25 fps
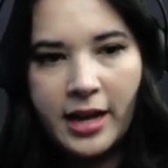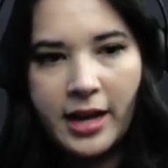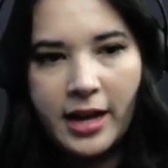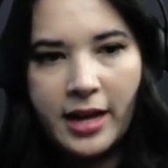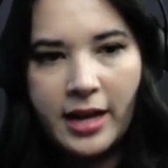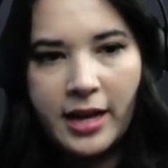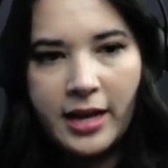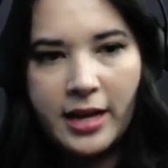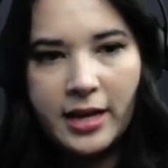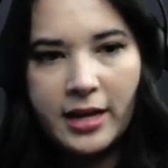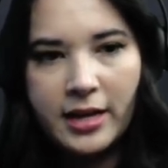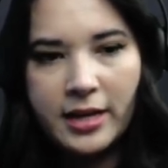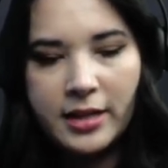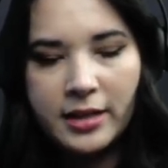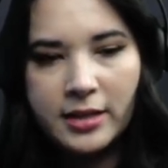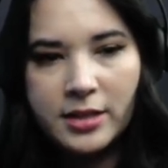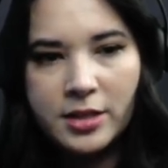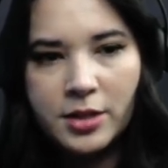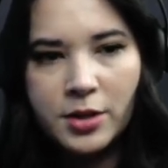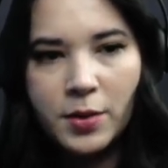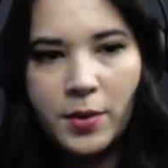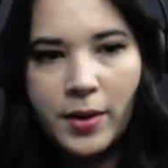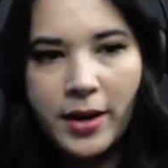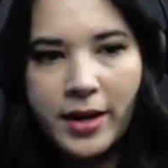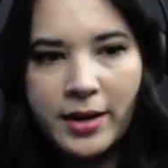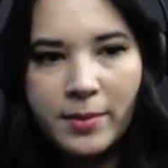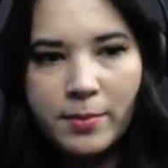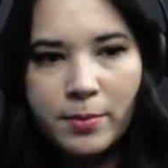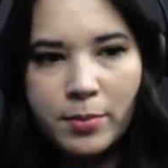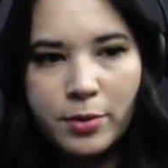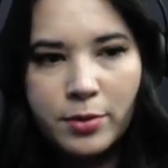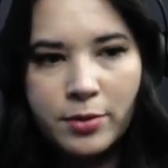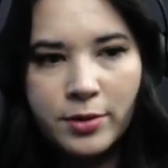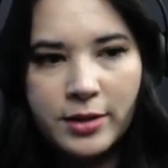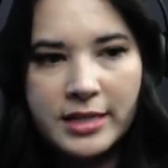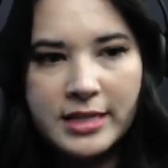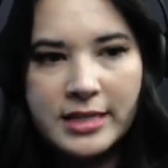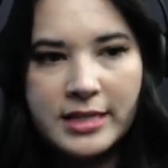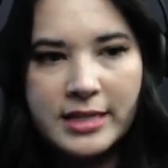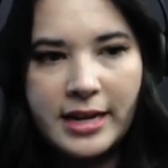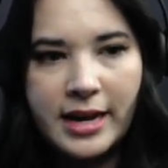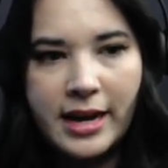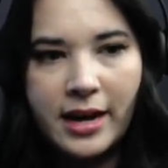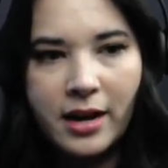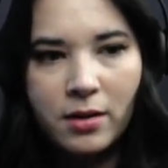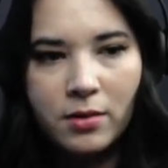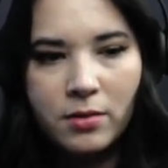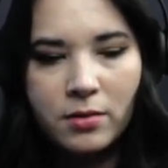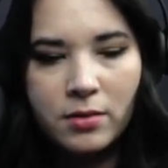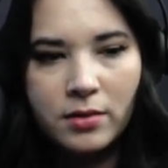and let's go ahead and print
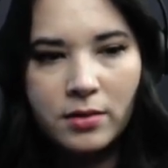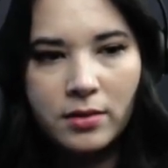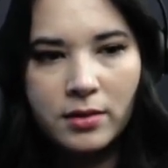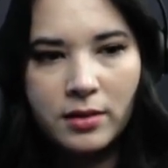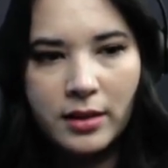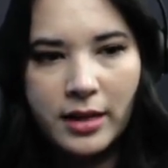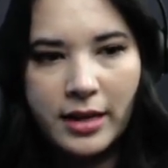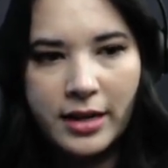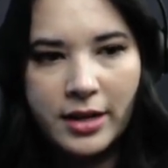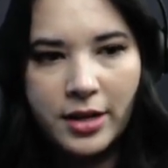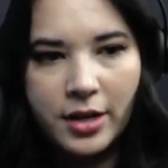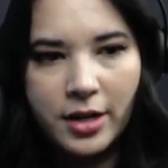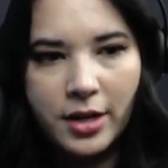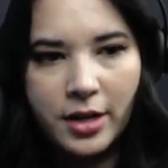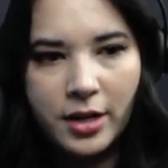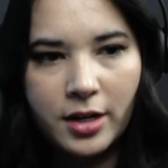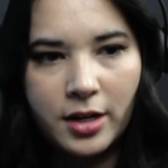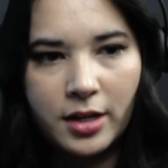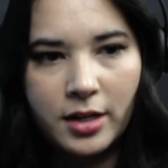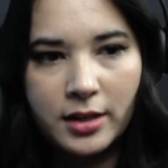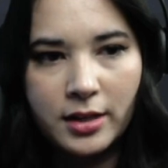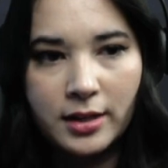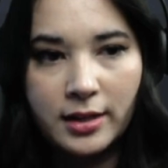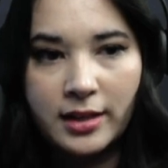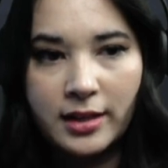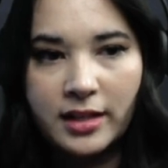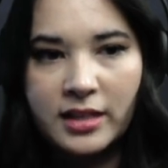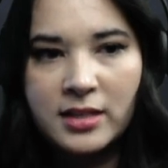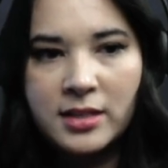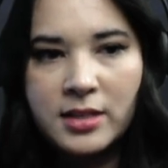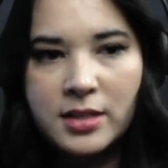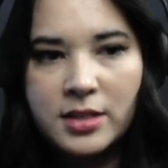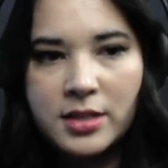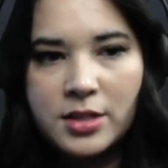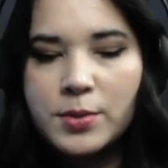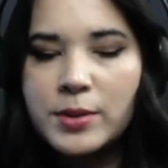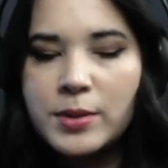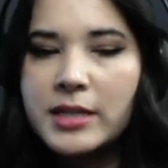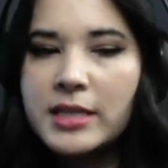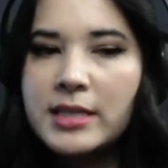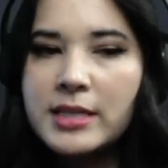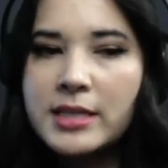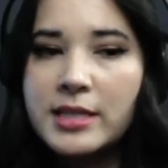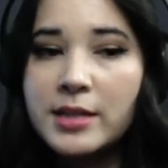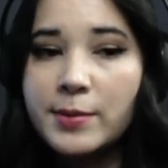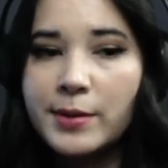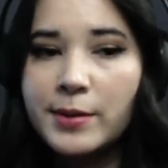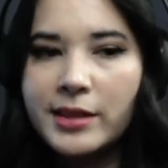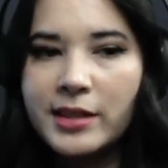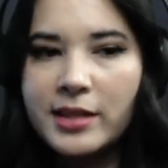out letter list so we can
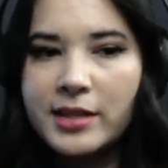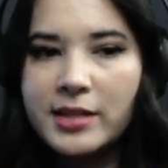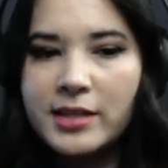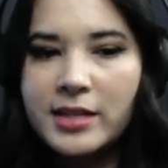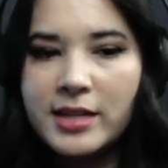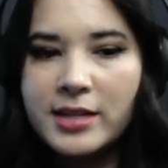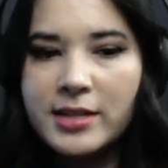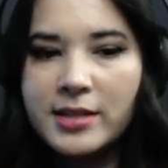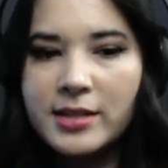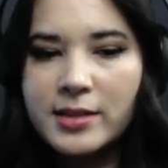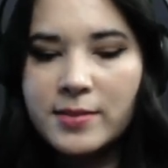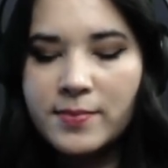see what that does.